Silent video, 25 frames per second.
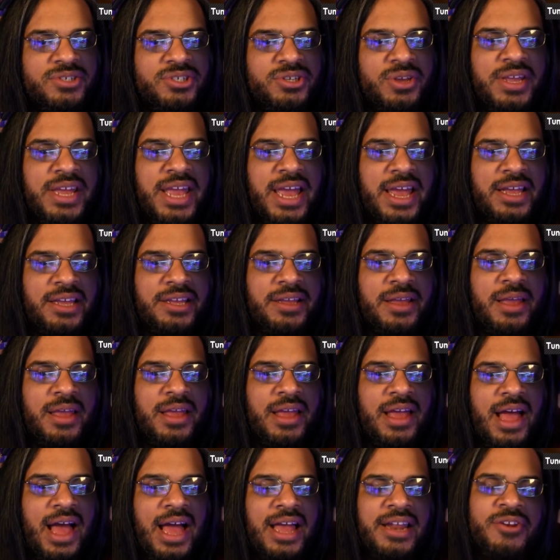yeah,
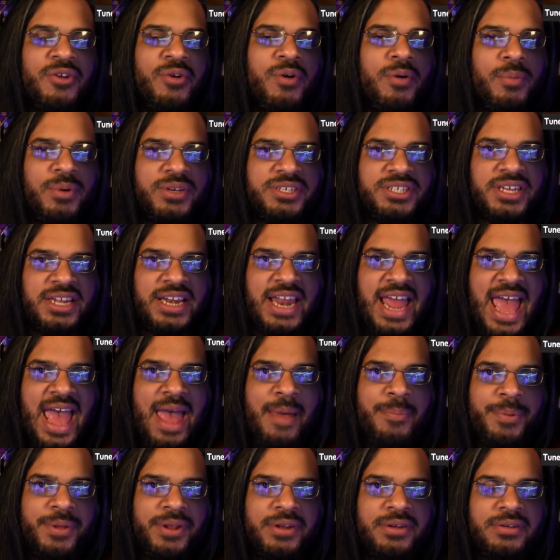I knew it wasn't going to
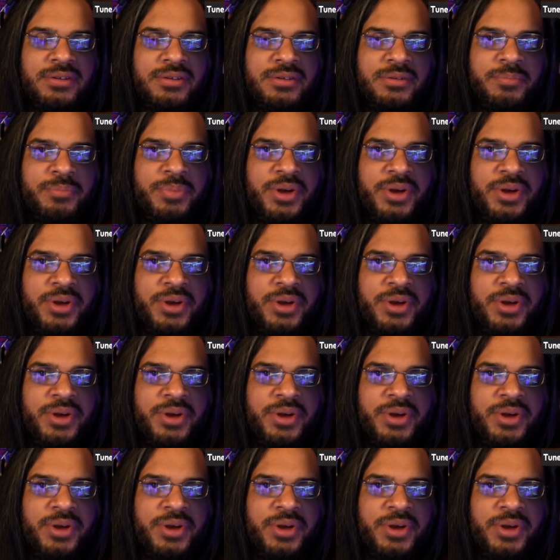happen,